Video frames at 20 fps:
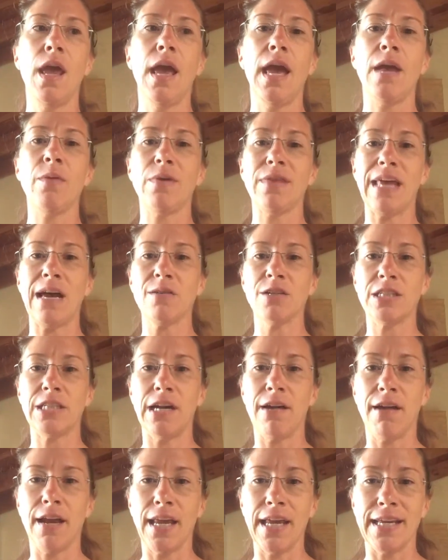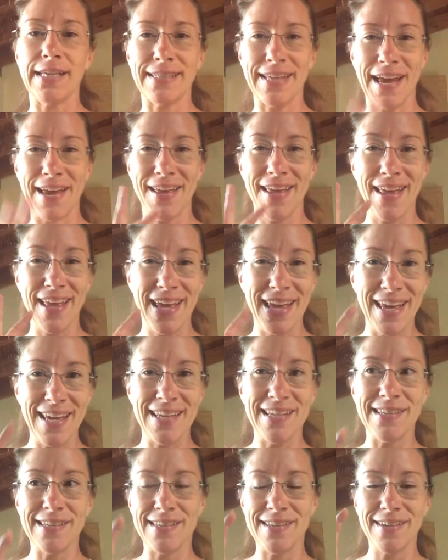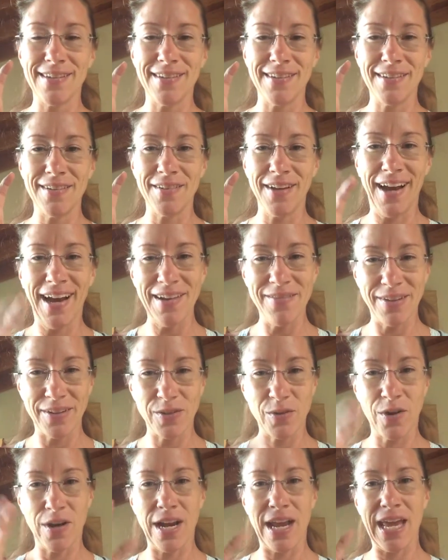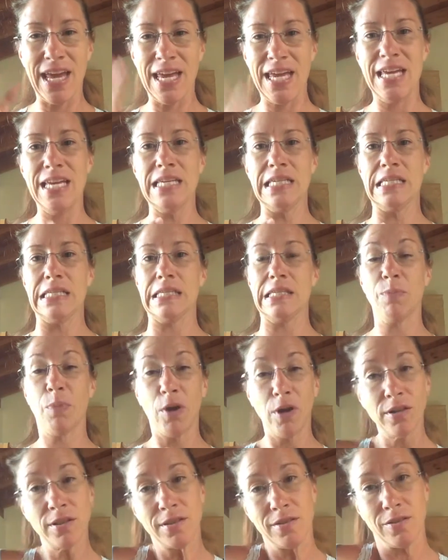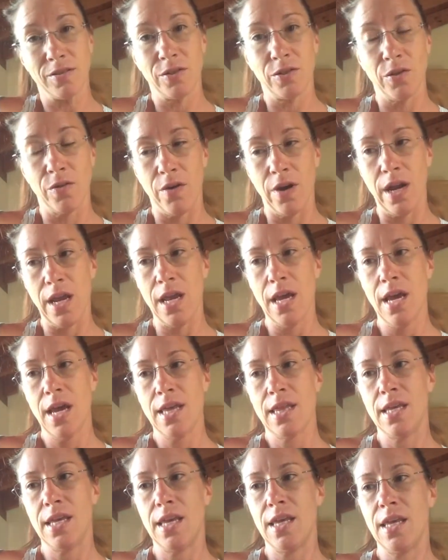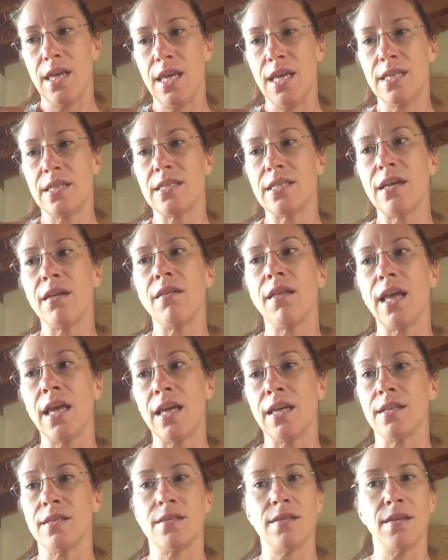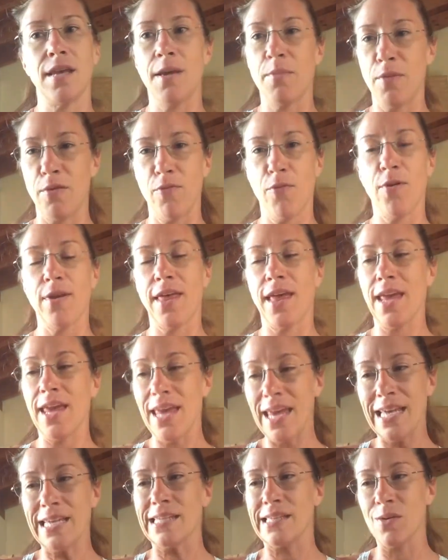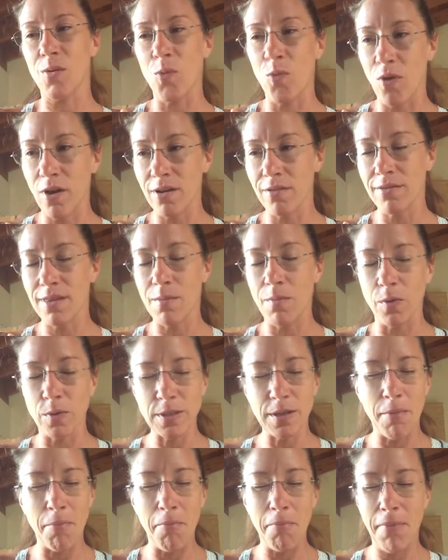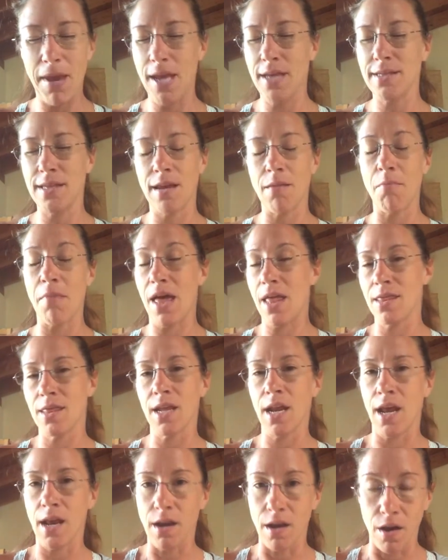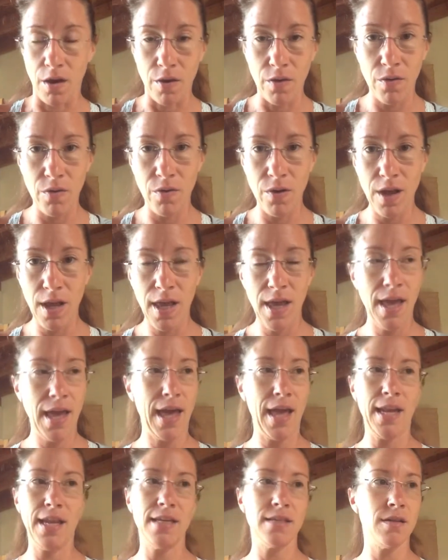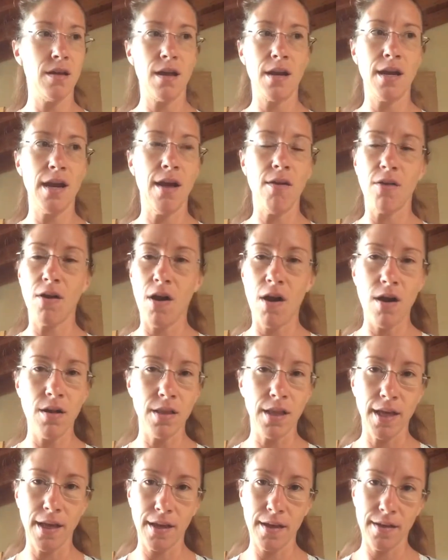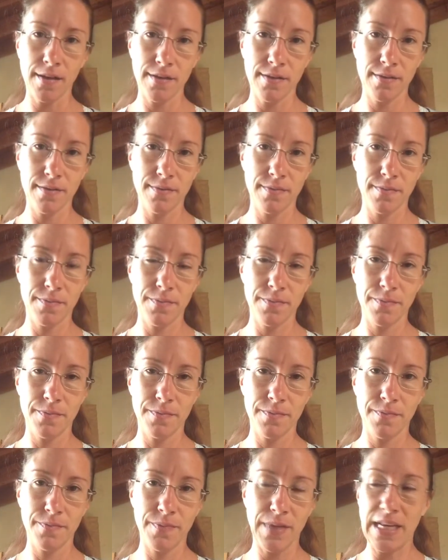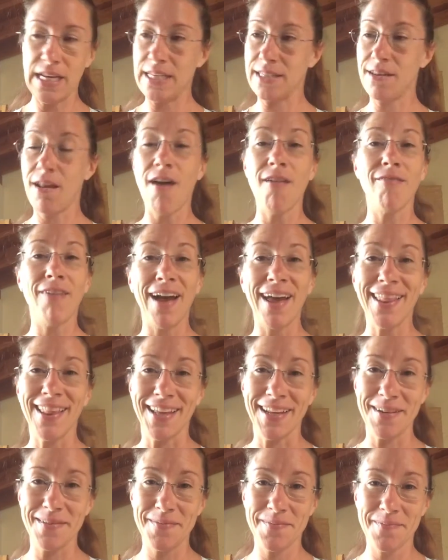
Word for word: and without sharing his his hi Victoria his personal story, he still is and before that is one of the most amazing men that I know, and he's not an alcoholic. And he's not violent.